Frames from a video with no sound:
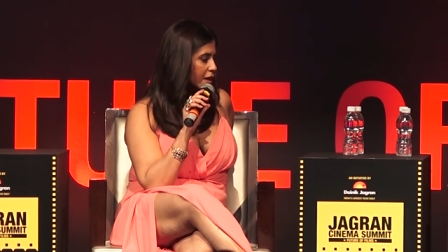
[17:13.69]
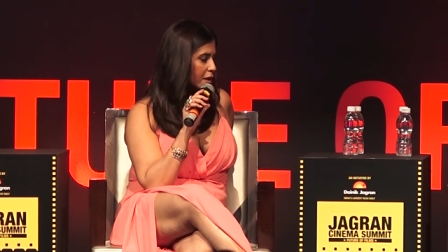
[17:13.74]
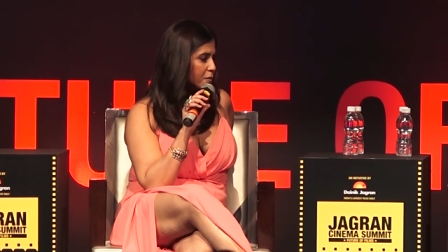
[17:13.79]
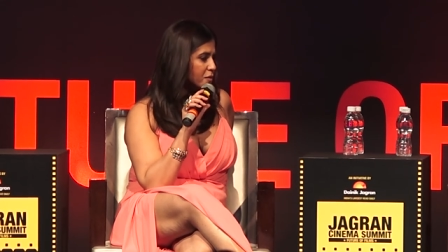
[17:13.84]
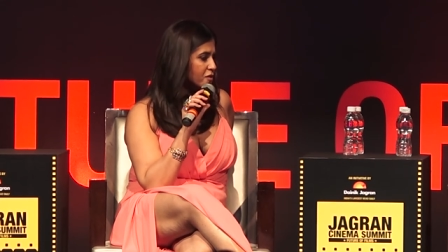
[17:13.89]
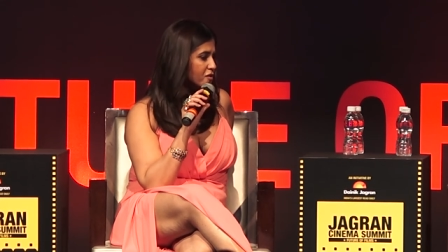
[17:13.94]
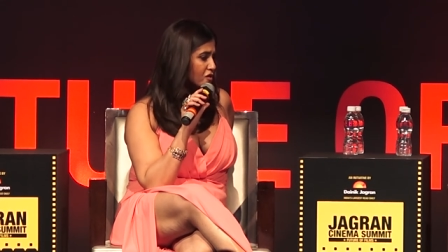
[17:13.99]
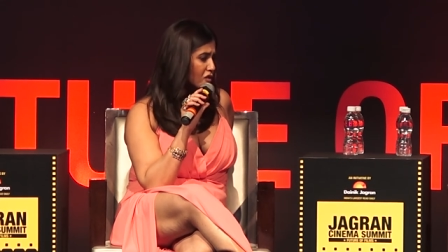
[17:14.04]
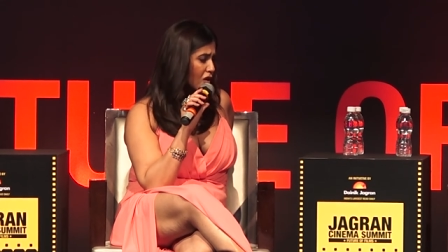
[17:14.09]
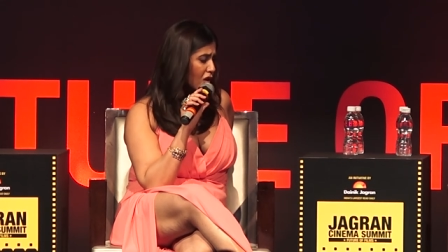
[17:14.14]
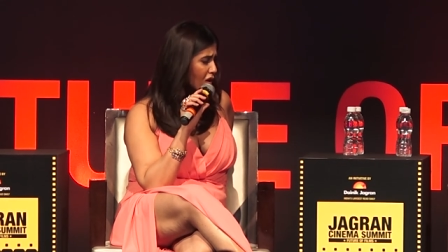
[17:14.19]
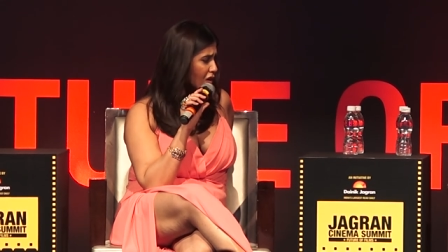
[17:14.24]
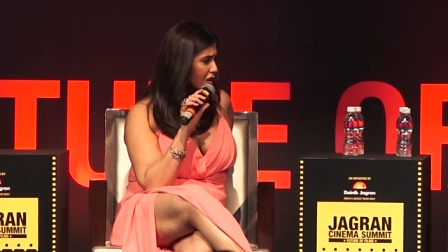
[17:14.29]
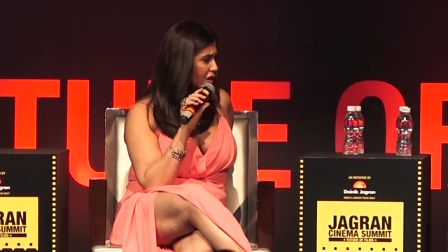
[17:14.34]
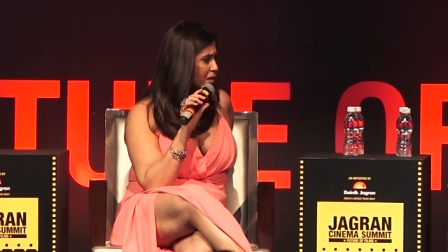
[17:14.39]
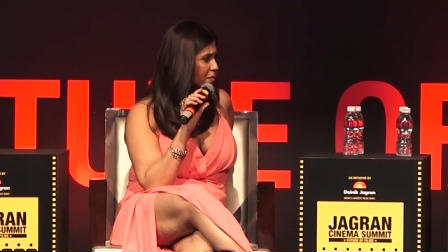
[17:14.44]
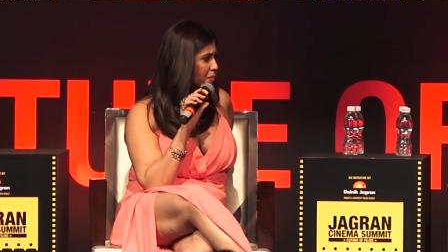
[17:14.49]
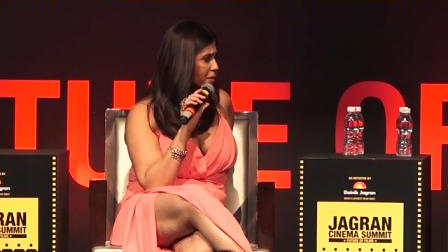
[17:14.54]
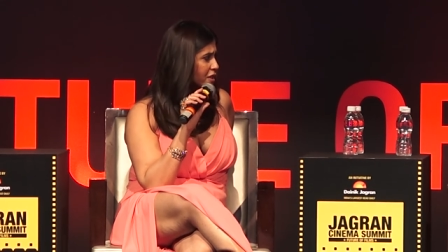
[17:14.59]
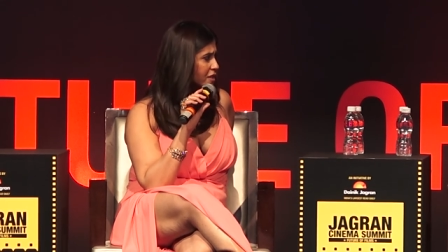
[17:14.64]
And it was
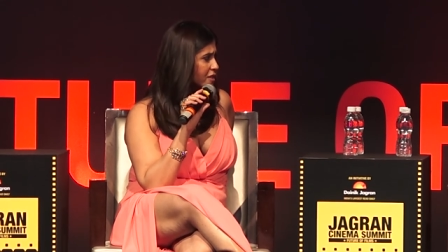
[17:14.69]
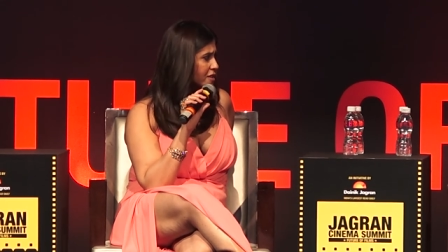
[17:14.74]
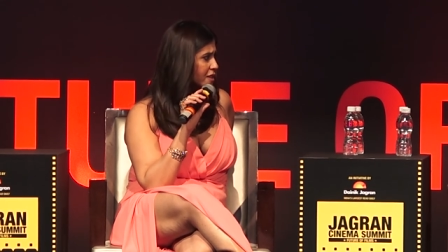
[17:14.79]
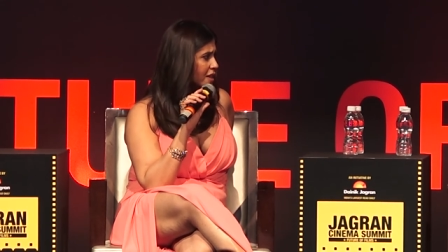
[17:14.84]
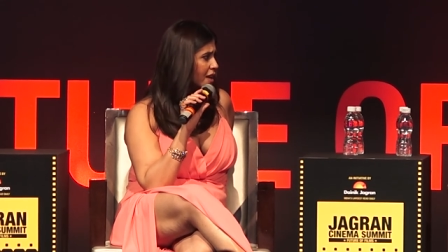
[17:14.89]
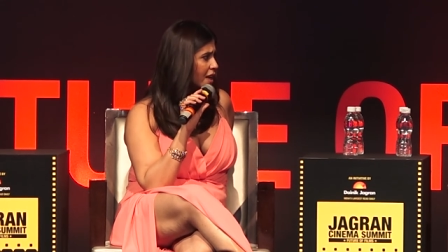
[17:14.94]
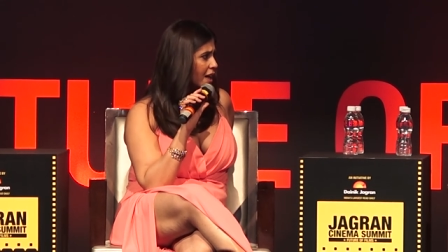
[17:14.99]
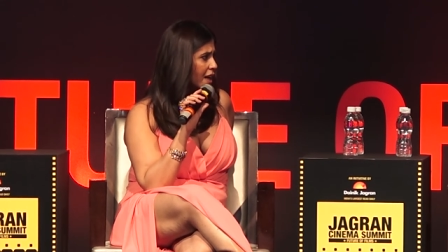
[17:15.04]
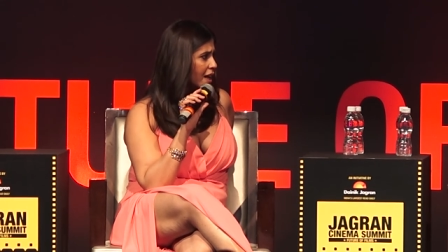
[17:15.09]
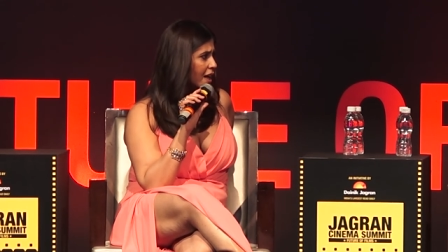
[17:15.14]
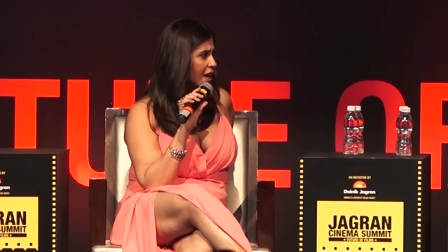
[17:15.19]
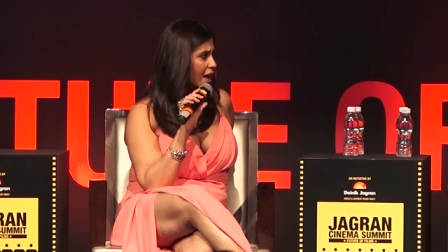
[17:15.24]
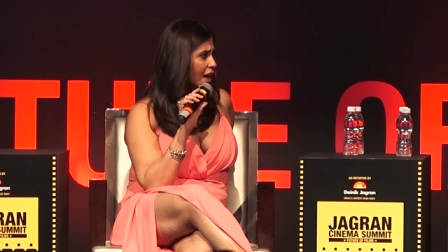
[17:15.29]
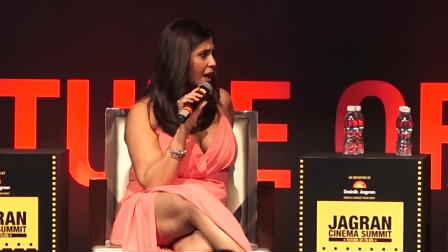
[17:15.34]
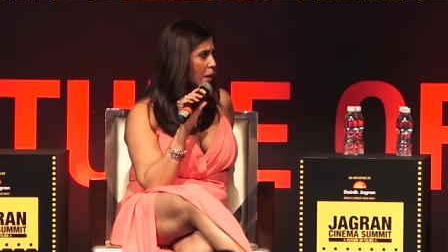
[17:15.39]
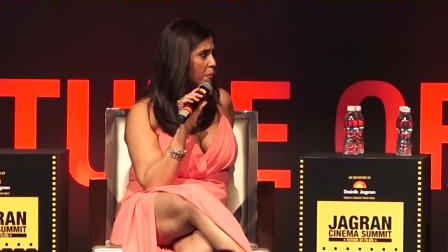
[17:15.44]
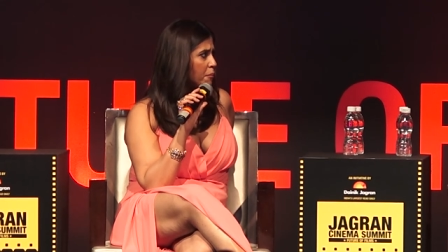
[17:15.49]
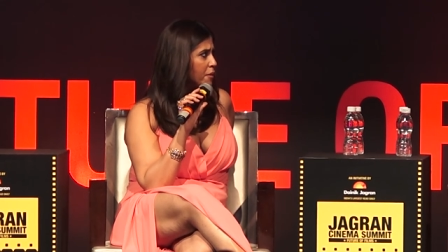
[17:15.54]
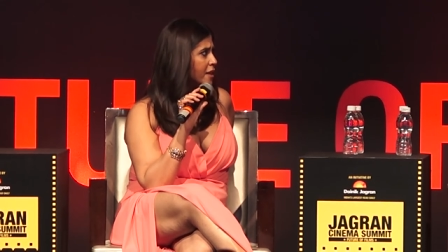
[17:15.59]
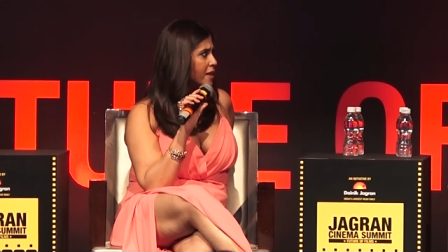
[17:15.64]
wrong because,
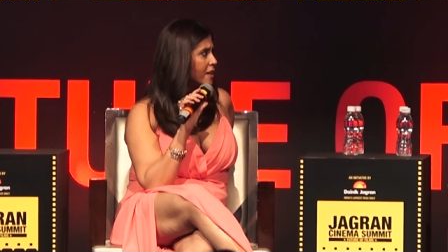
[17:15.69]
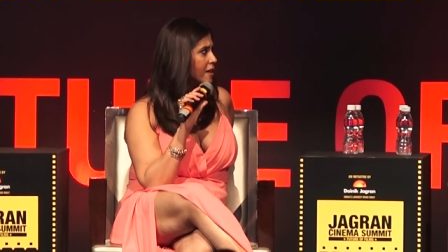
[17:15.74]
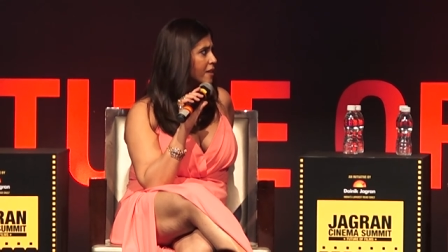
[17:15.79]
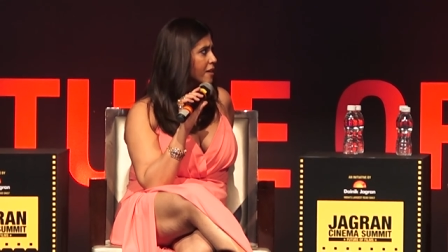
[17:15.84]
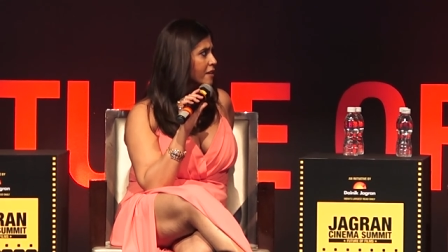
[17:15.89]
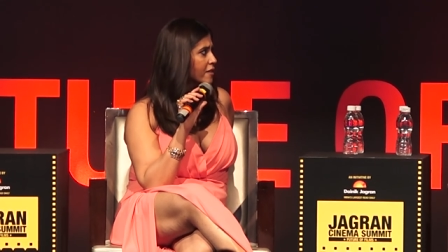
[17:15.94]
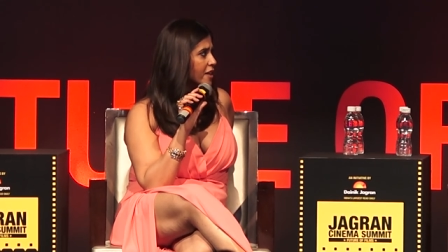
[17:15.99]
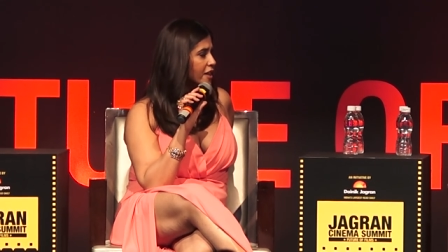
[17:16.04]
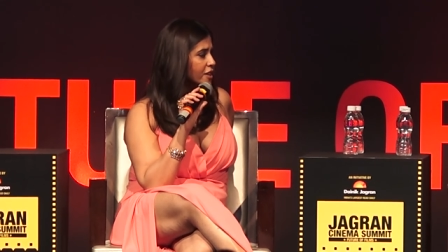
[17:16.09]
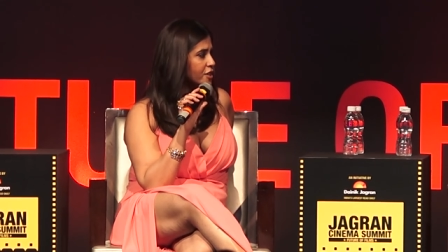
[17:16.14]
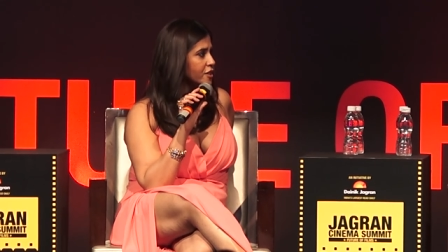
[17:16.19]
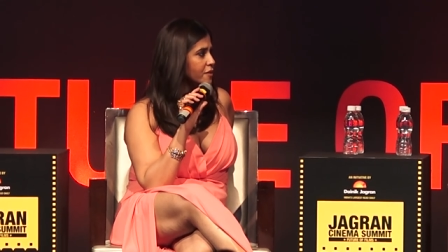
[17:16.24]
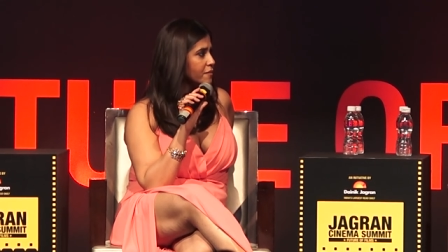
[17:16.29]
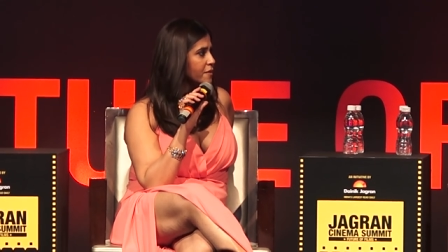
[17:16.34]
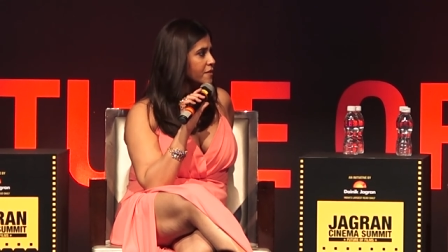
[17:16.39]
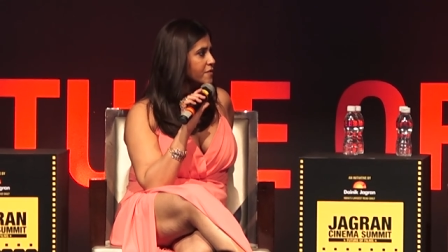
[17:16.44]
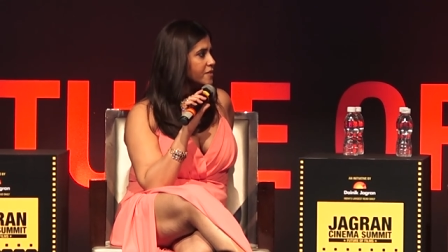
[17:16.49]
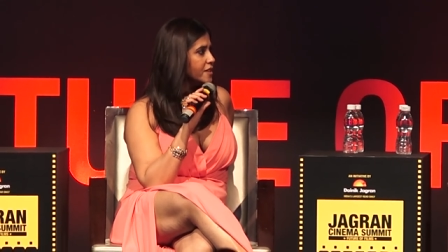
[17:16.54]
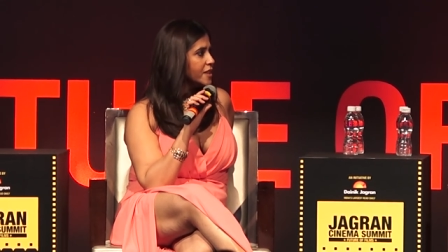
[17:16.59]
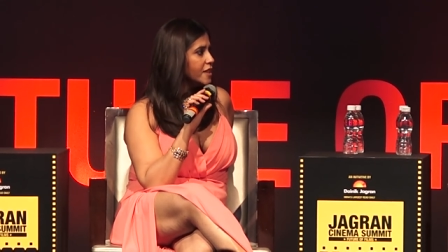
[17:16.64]
I mean, aggression
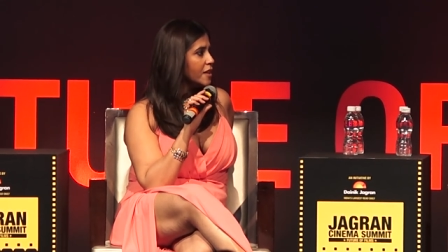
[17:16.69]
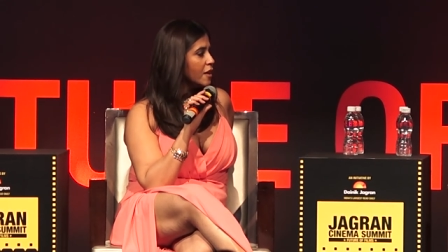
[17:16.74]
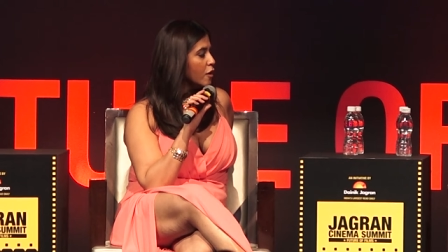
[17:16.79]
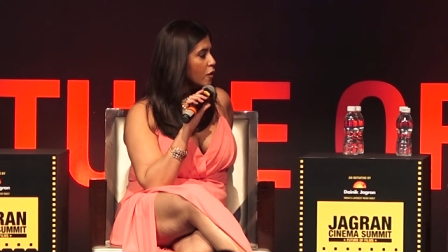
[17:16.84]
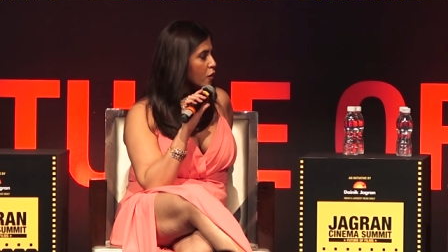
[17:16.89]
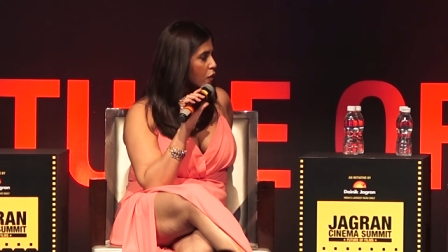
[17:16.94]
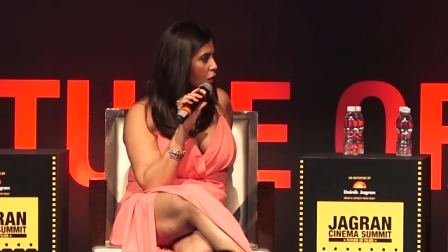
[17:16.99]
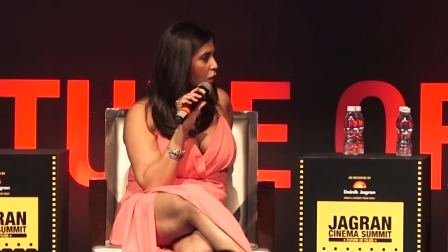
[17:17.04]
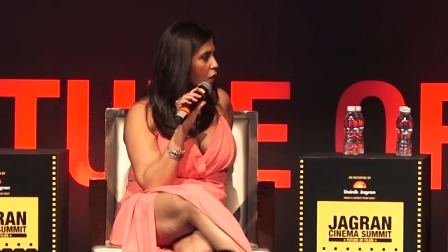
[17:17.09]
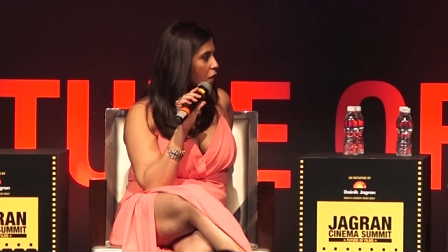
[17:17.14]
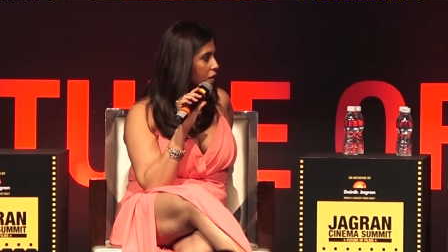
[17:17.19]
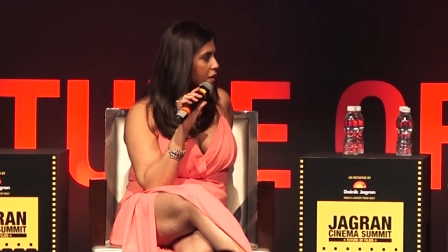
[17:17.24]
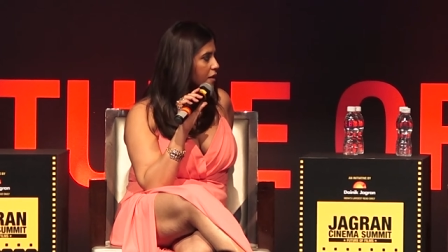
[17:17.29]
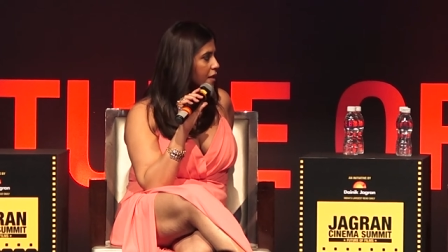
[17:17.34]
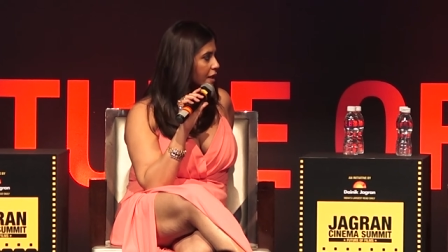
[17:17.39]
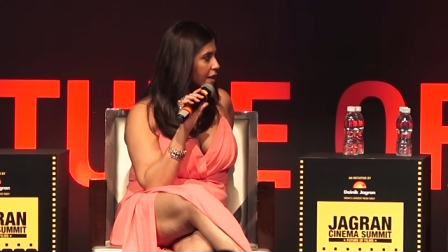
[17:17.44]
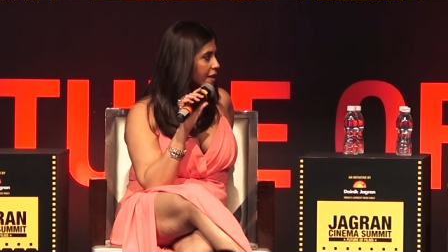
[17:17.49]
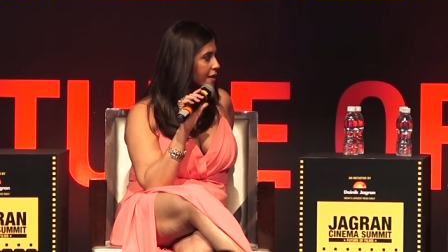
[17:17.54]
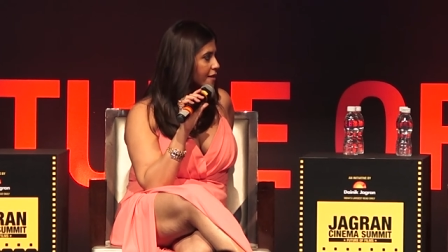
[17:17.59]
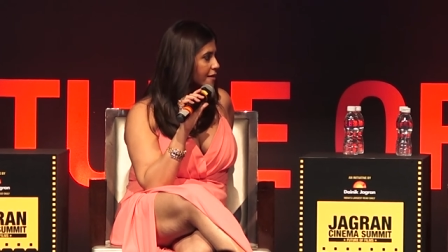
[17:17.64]
we've seen a lot.
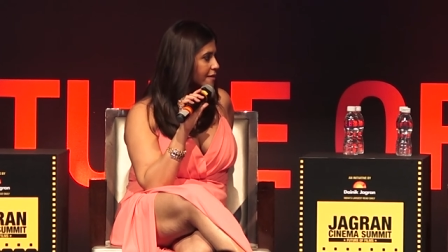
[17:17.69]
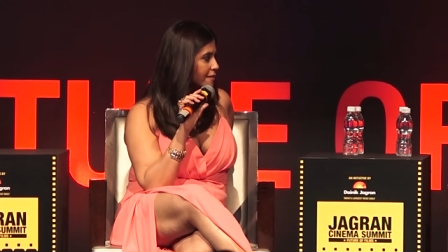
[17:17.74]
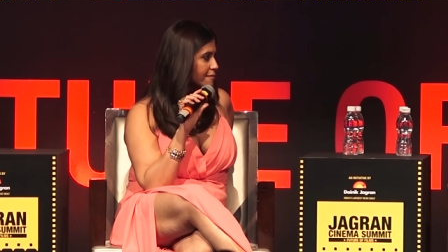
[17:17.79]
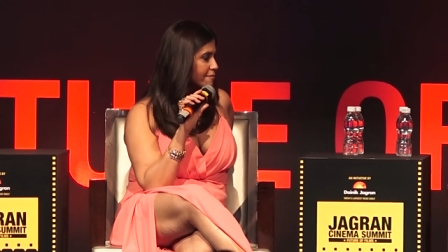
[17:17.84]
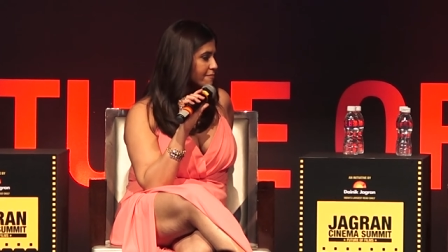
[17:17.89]
And sure.